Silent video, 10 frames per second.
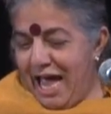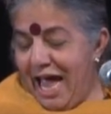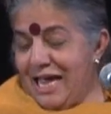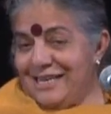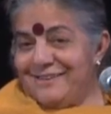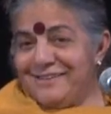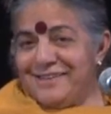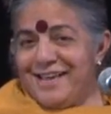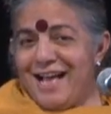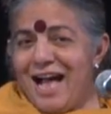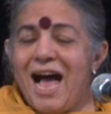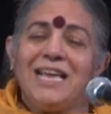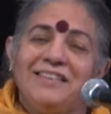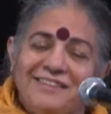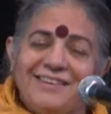And
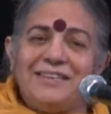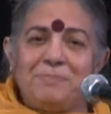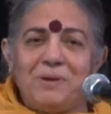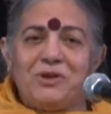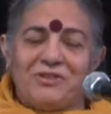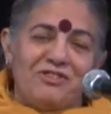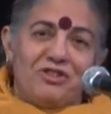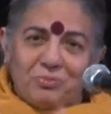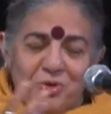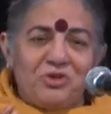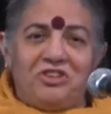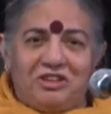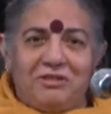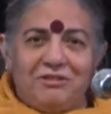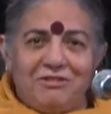I did it because I just
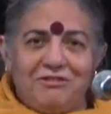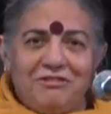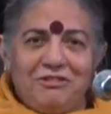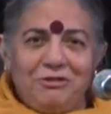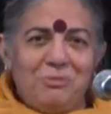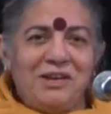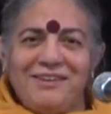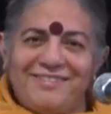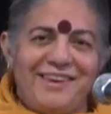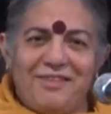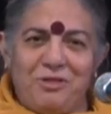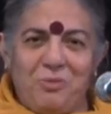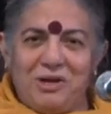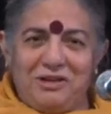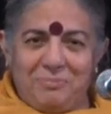wanted to understand the
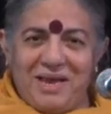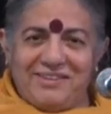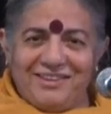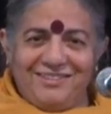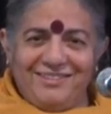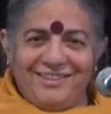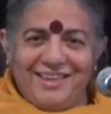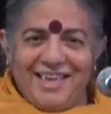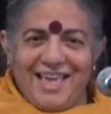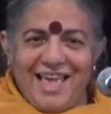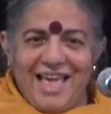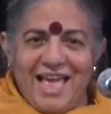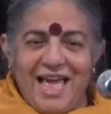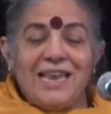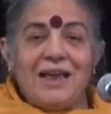world better.
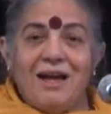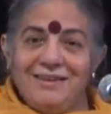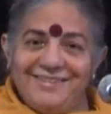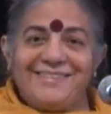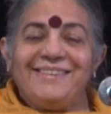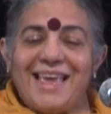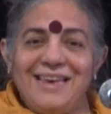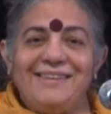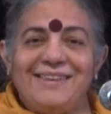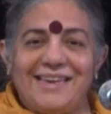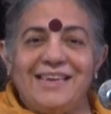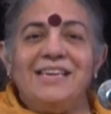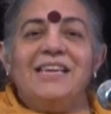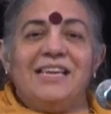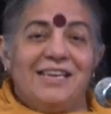And understanding
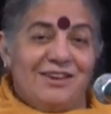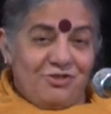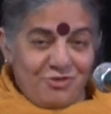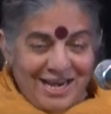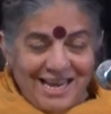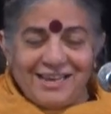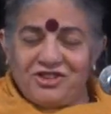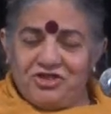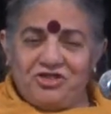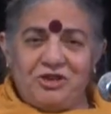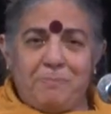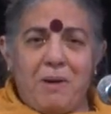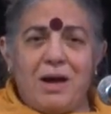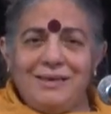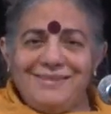relationship,
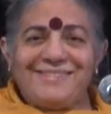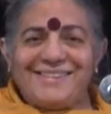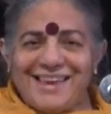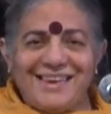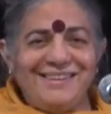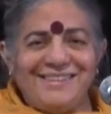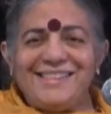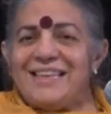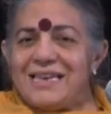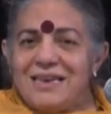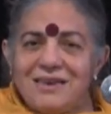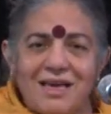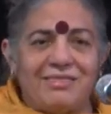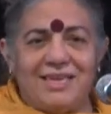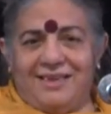understanding that
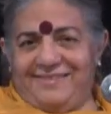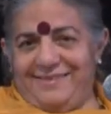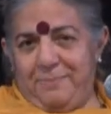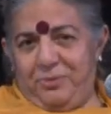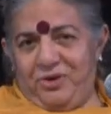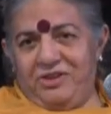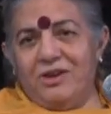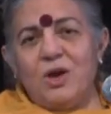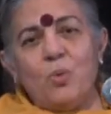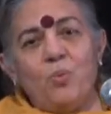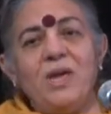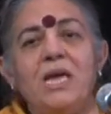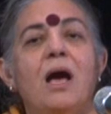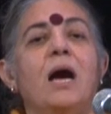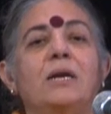nothing is separate.
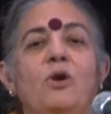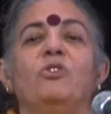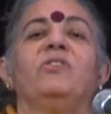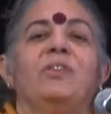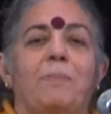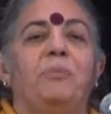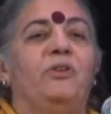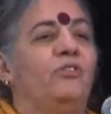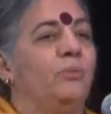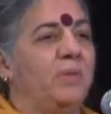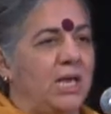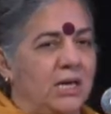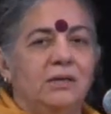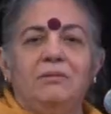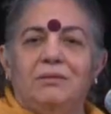We are not separate from the
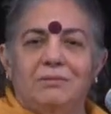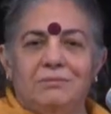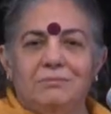earth.